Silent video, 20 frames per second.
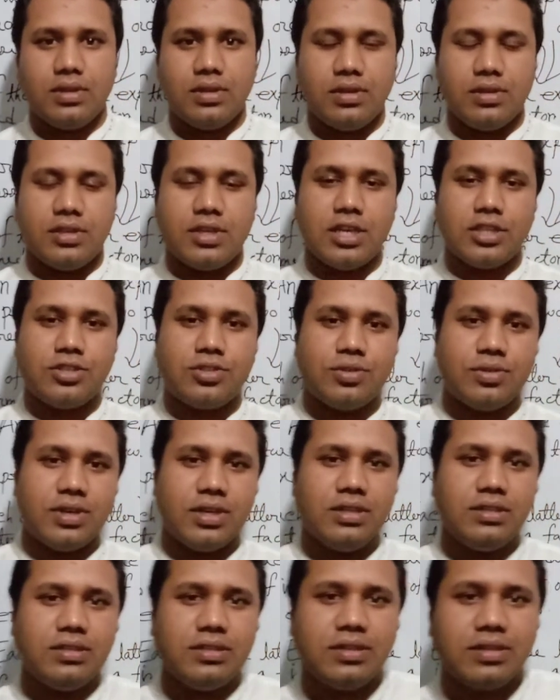Dear
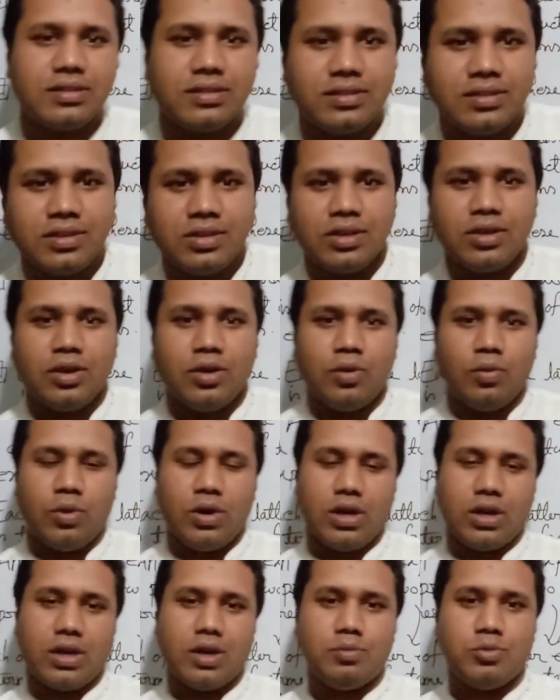students,
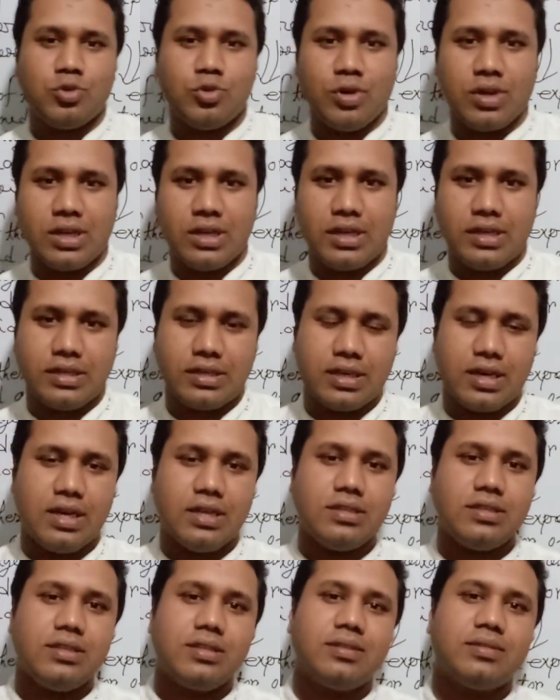welcome to online
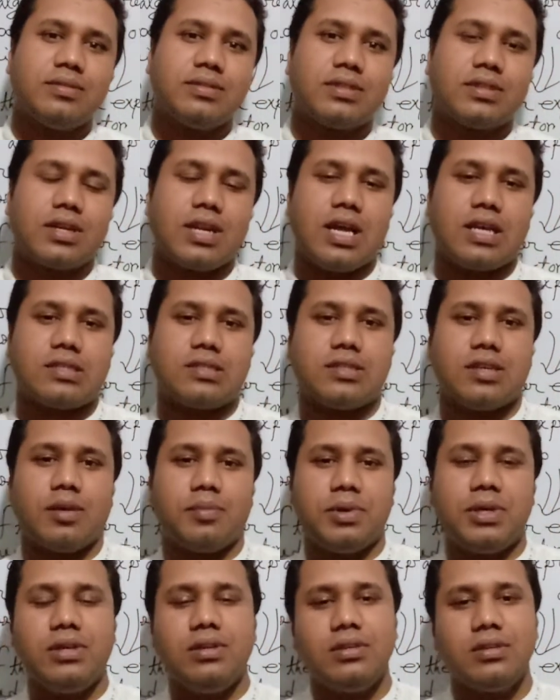class
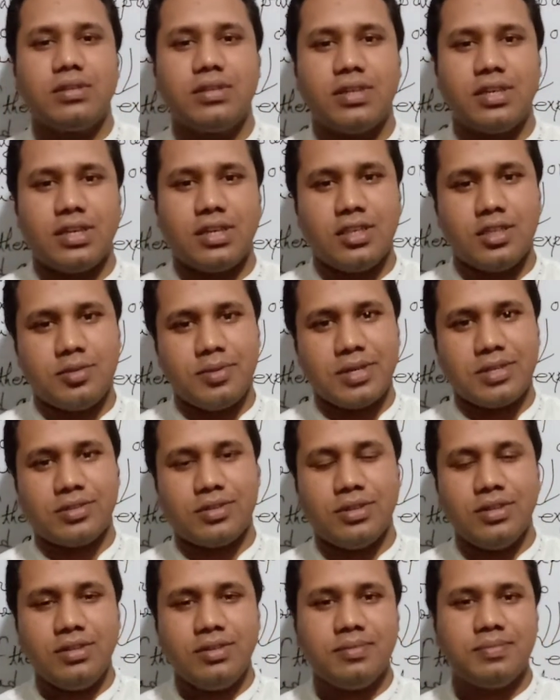7 English
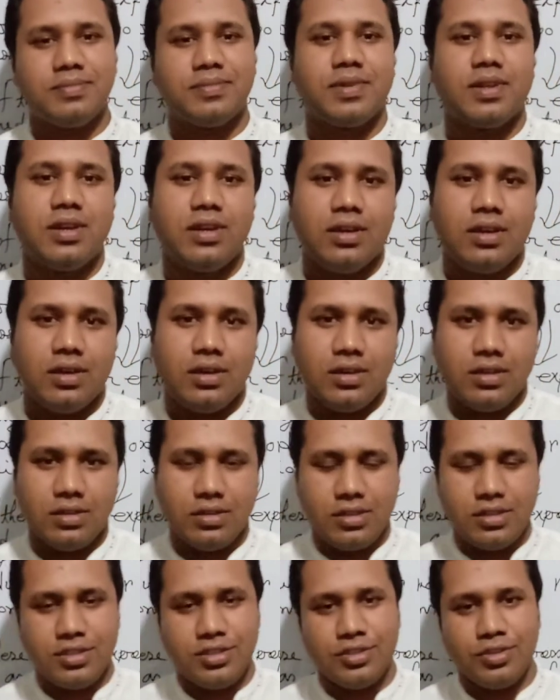version.
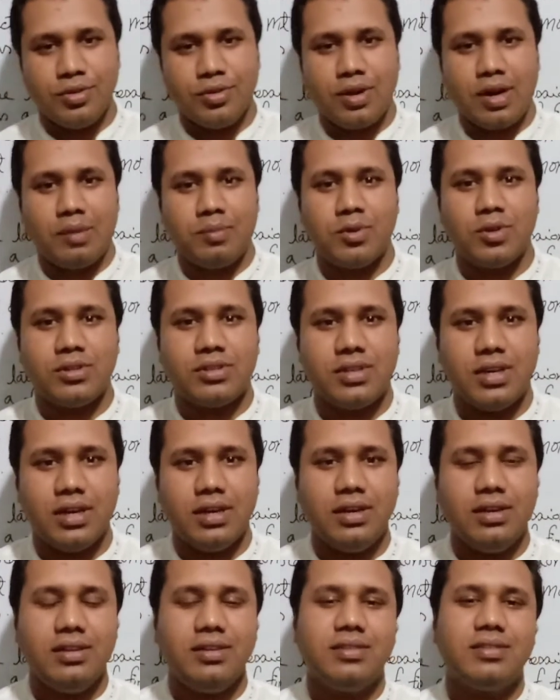This is your Kamal
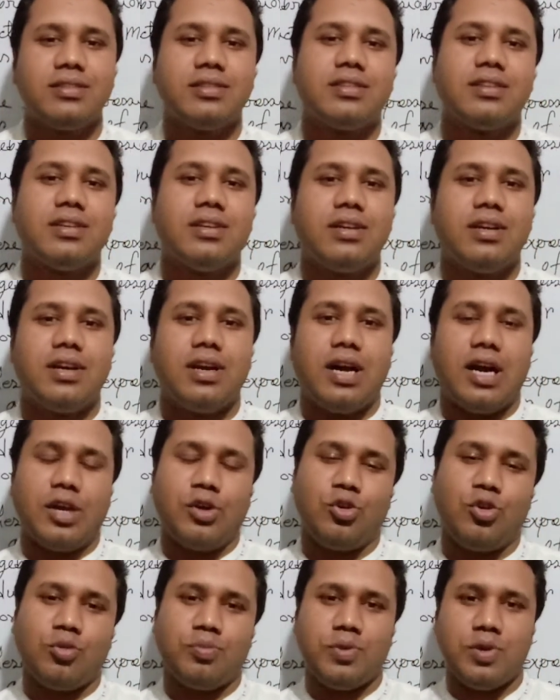sir. I
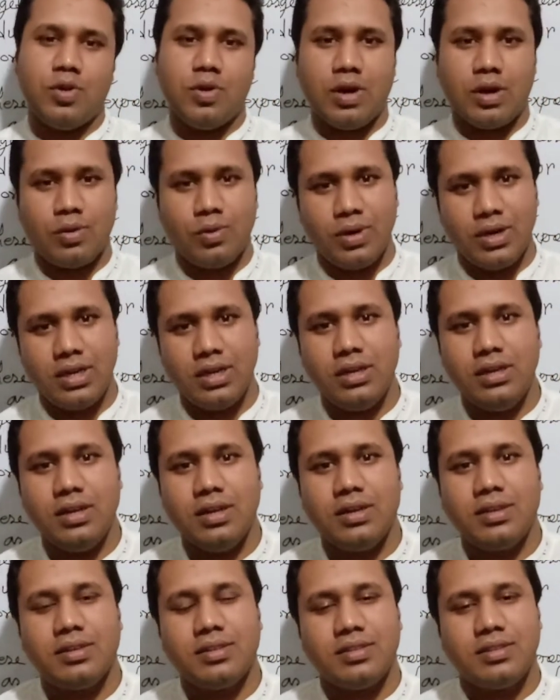hope you are well
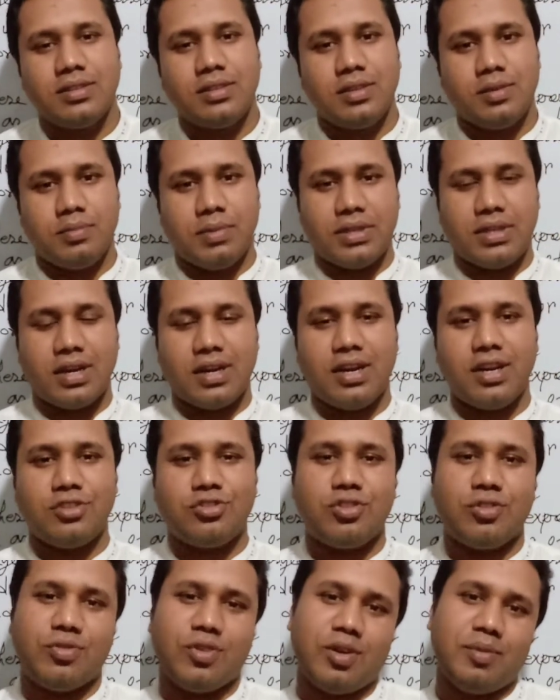by the
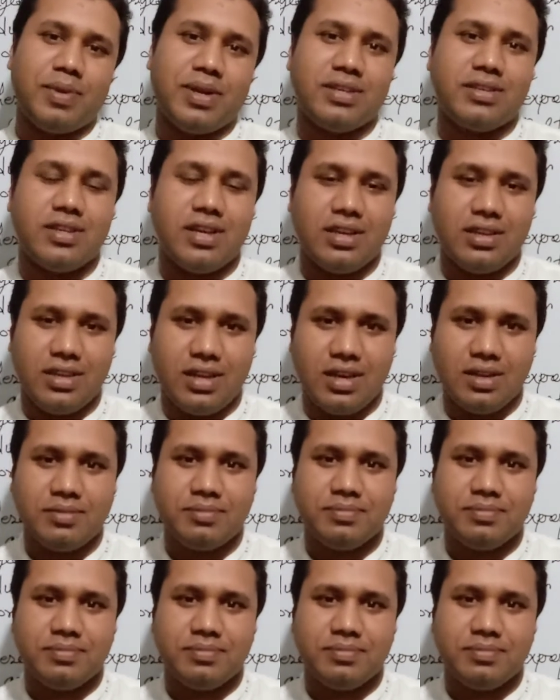grace of Almighty Allah.